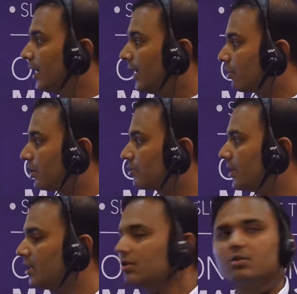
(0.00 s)
And what you're
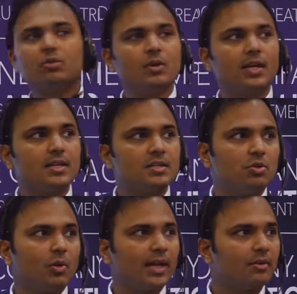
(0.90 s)
trying to do is
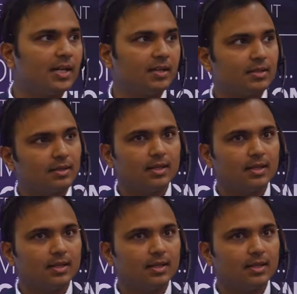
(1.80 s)
you aerate